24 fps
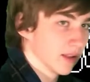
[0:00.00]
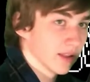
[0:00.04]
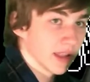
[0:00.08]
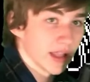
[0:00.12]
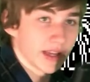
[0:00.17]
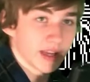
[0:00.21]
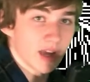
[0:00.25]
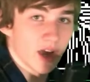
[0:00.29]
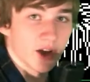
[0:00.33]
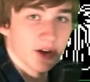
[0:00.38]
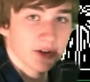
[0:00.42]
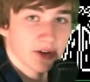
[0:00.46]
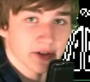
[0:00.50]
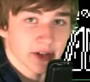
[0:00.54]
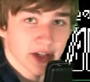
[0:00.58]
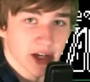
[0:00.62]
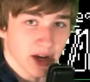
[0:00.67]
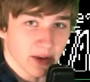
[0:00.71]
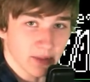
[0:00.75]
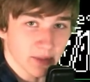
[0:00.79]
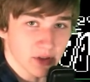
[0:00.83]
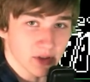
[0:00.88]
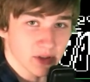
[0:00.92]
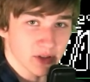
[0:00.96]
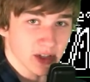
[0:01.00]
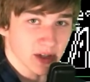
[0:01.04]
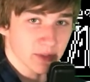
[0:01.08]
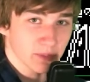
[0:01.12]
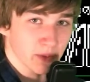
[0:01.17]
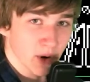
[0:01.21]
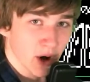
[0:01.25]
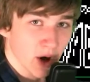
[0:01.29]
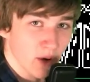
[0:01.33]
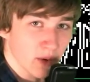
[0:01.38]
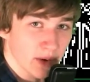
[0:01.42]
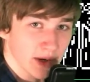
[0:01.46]
Like, Undertale music,
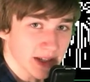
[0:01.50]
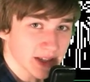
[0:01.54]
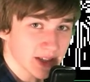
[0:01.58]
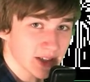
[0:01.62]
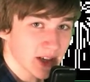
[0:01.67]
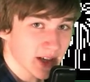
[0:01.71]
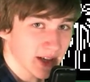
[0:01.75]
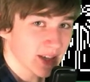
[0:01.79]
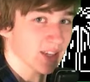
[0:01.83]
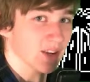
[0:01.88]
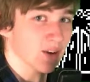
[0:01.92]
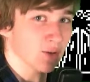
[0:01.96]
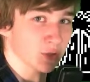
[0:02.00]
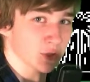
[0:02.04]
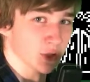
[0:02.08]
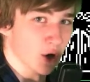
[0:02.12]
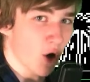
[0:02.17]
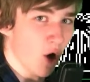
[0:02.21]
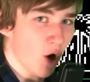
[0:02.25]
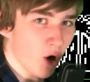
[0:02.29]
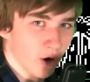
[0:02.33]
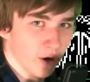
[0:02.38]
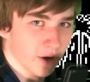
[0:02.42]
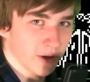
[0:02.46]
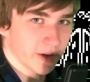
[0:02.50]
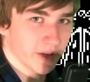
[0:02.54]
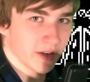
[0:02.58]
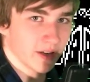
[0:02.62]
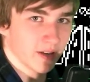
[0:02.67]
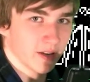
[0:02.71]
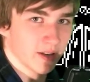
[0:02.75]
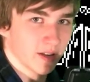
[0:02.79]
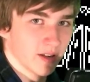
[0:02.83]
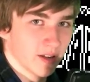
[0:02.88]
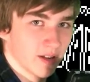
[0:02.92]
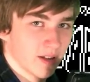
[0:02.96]
bro, it goes hard.
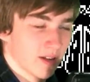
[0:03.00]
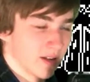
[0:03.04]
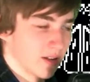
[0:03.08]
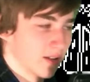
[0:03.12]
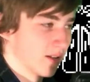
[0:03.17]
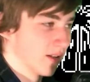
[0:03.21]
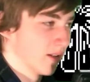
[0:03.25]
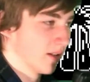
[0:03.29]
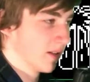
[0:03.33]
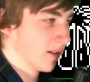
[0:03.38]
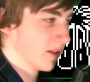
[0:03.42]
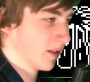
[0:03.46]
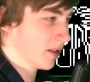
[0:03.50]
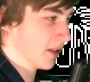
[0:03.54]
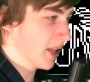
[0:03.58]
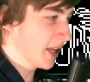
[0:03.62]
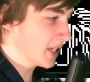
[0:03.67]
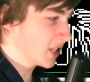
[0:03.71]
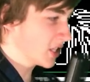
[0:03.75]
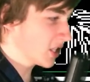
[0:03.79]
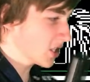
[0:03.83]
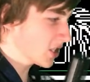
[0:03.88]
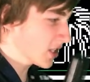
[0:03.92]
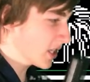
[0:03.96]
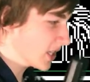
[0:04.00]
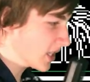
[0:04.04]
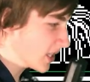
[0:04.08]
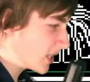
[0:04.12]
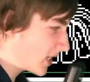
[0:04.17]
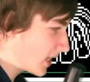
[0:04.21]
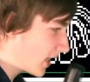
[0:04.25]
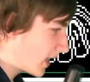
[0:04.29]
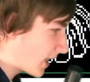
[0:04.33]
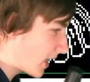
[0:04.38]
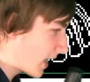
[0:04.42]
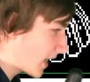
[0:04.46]
Like, just
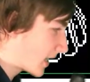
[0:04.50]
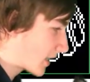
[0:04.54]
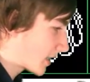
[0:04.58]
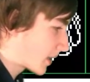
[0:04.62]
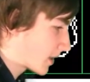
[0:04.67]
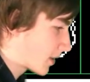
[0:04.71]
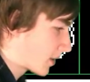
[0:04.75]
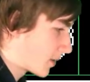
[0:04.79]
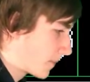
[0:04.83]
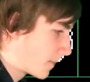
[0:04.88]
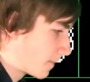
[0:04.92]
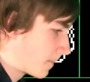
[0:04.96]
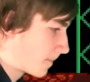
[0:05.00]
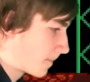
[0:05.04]
listen to this.